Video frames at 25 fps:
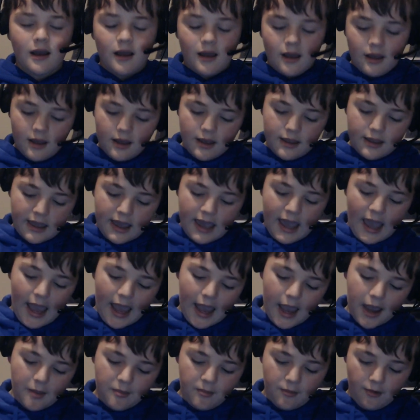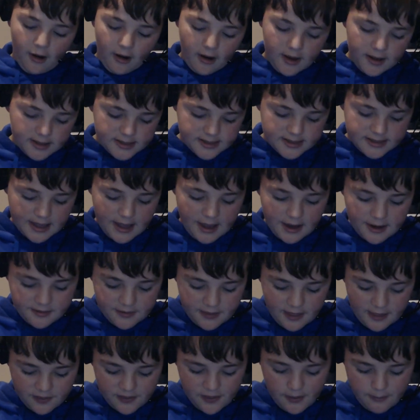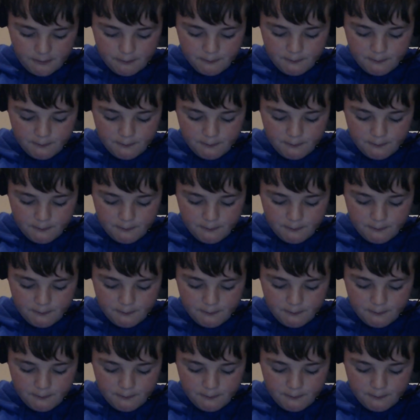camera said that the